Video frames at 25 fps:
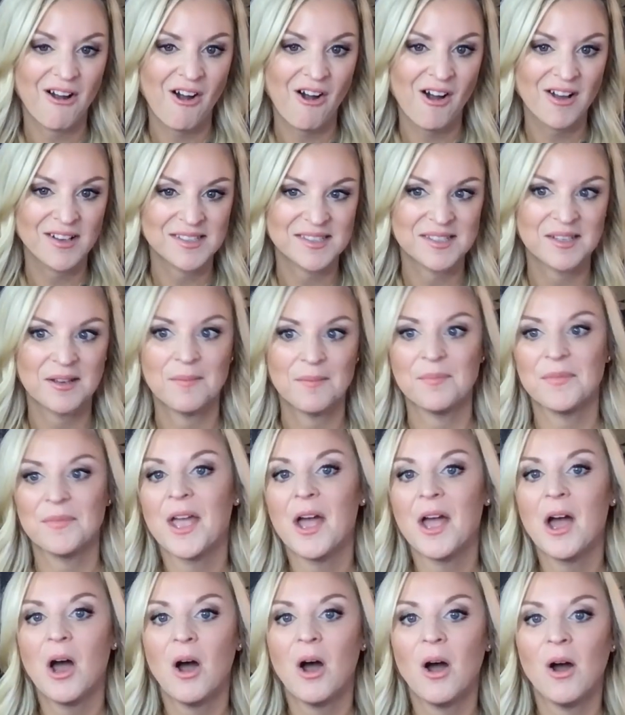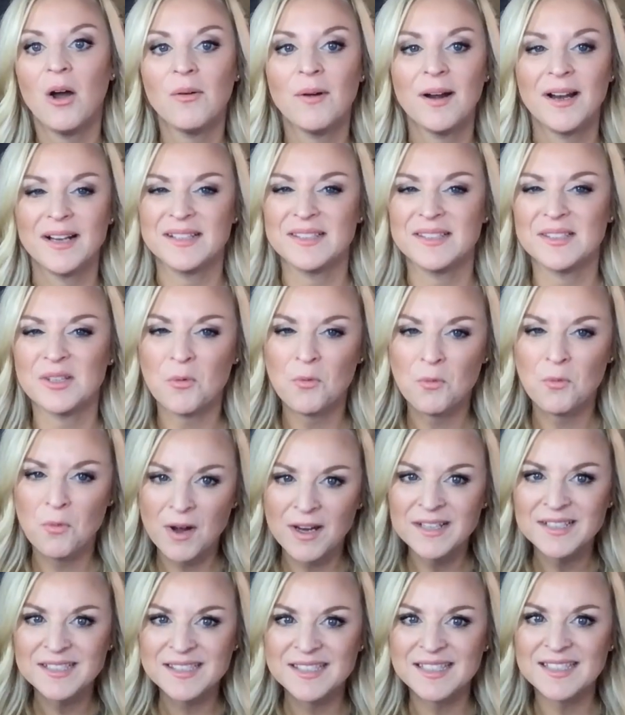Awesome. All right, so
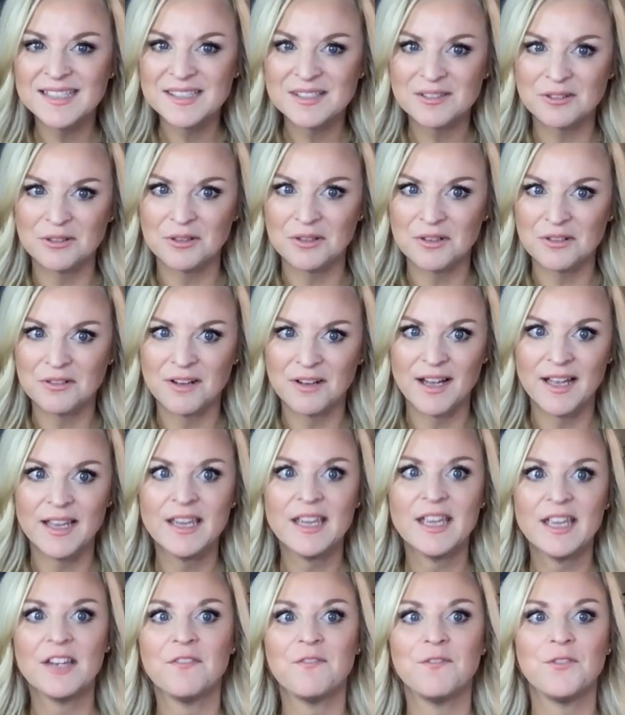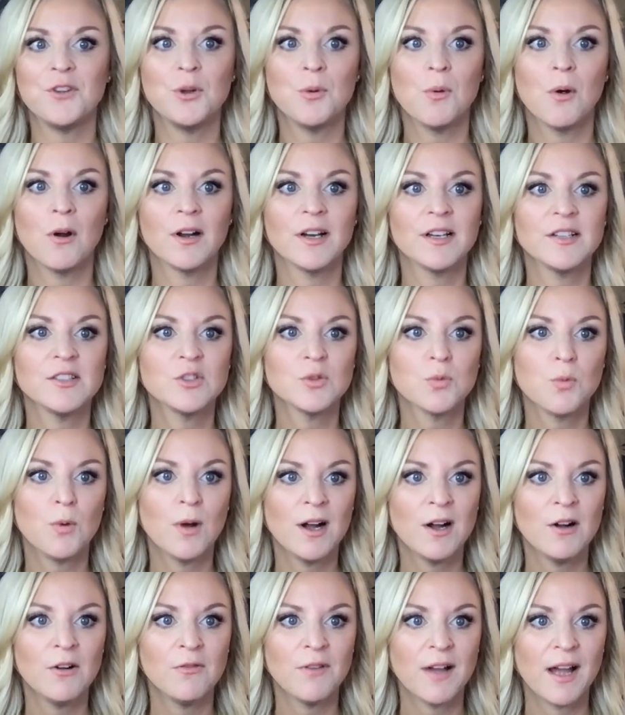what does this look like if you are in
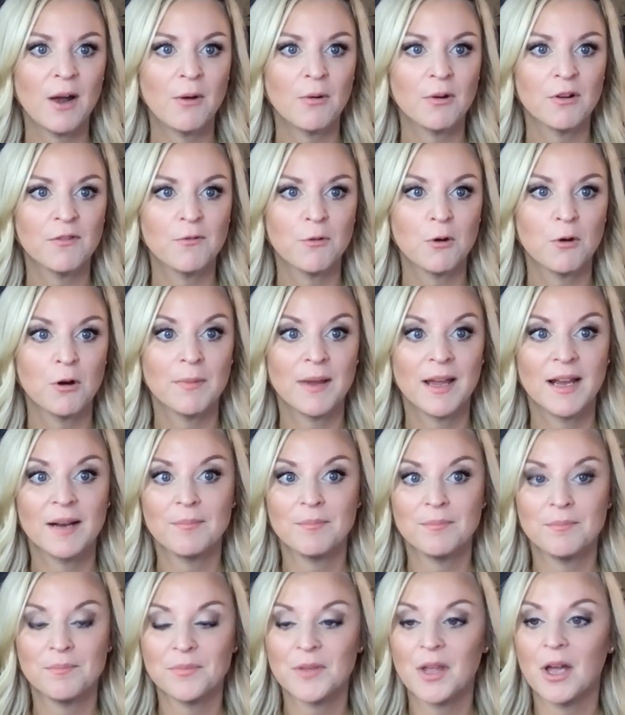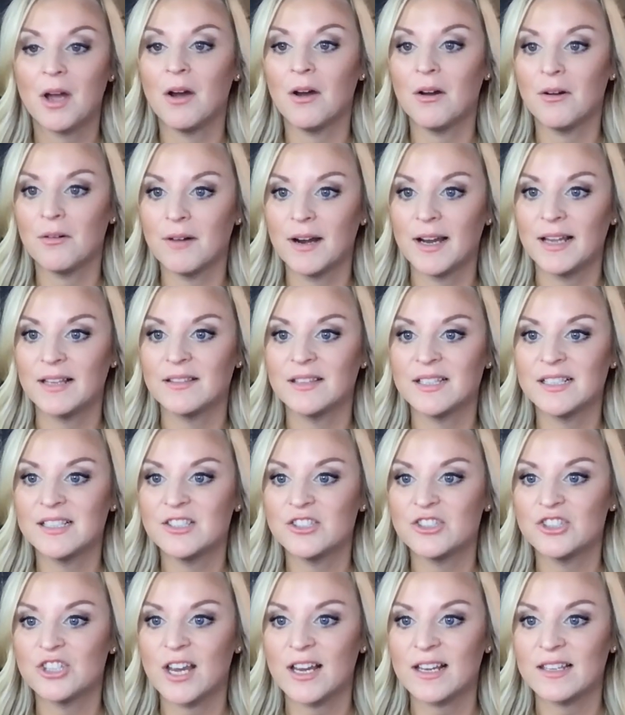12 hour format? All right,
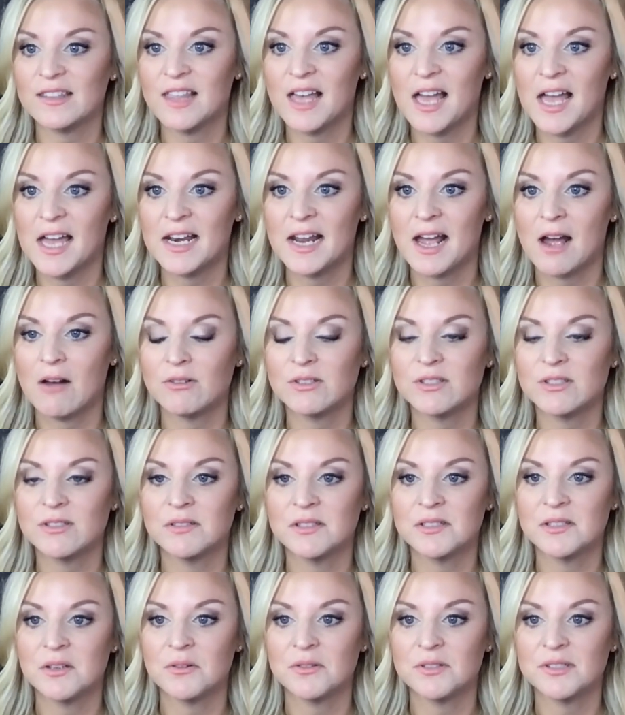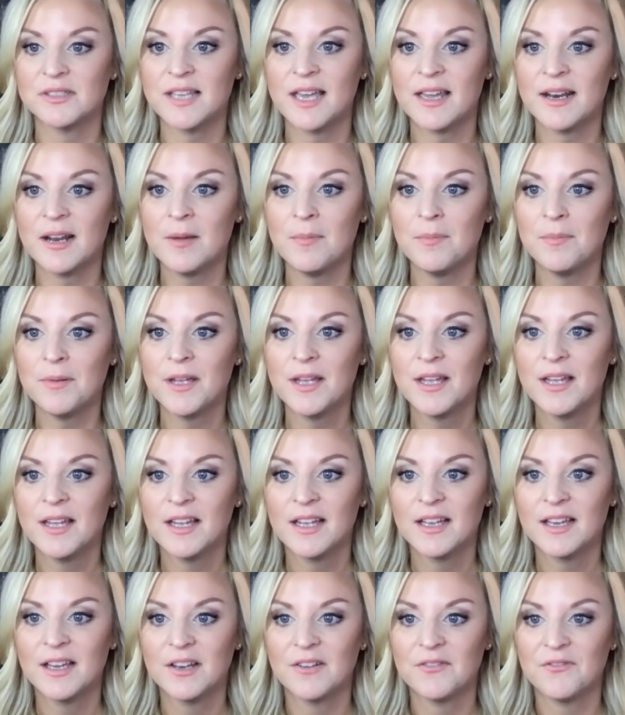let's check that out. So let's go setup,
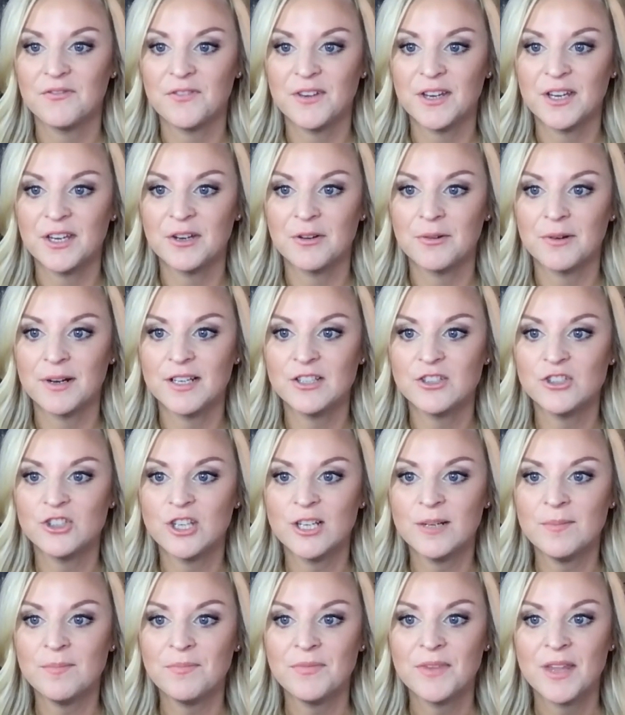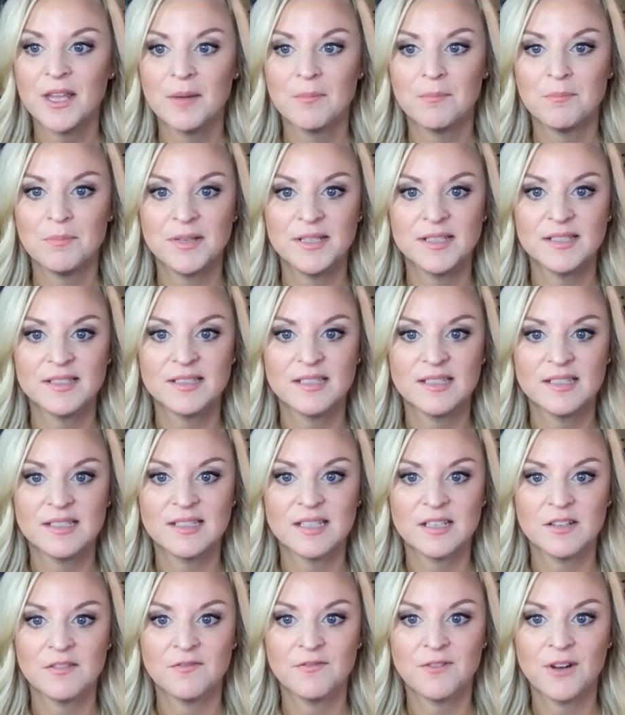configuration,
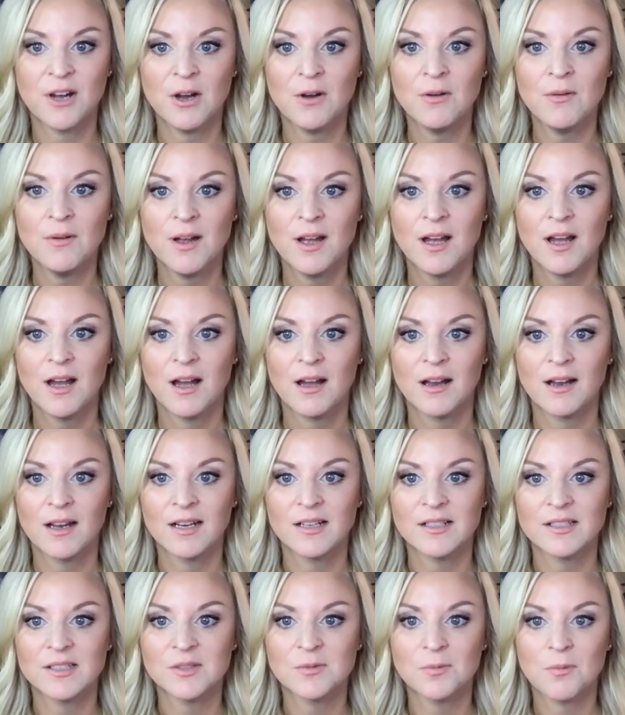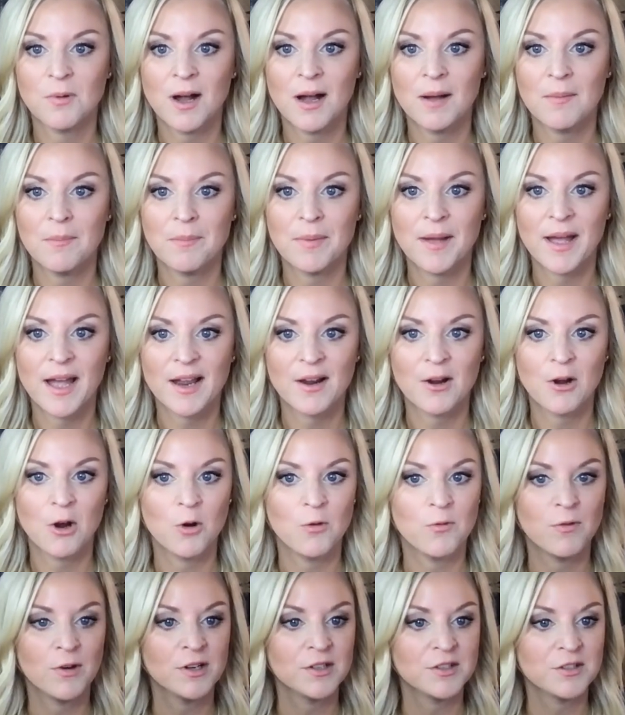business info. I'm gonna swap back
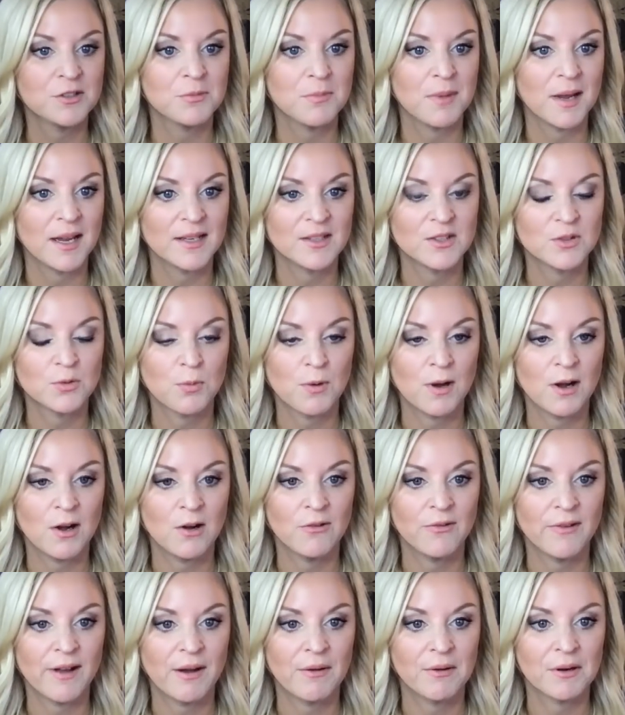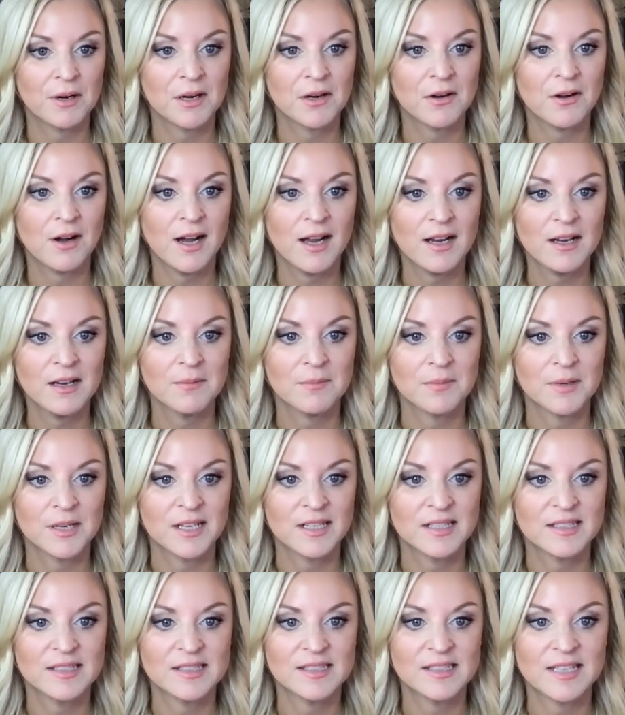over to my 12 hour clock. I'm
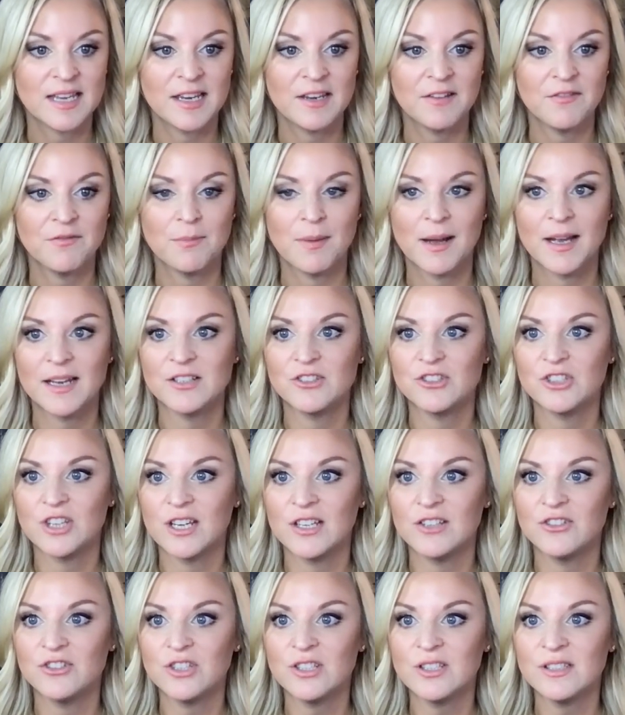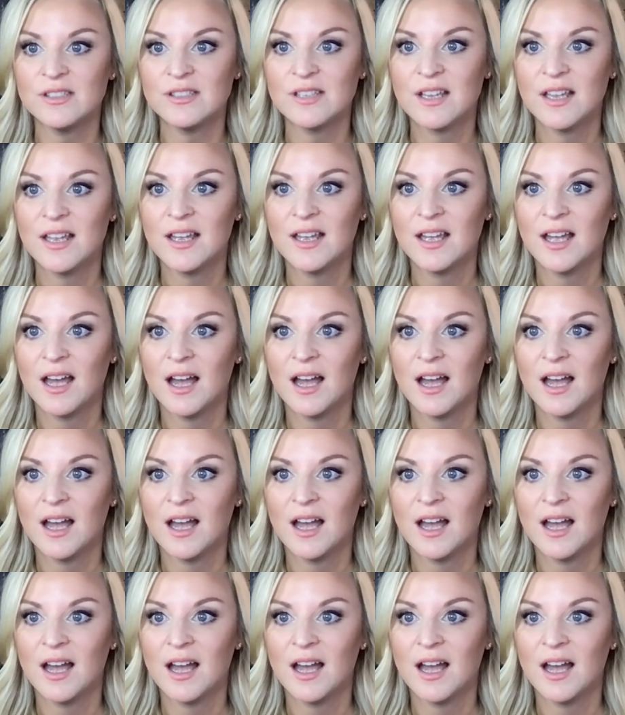gonna save my changes.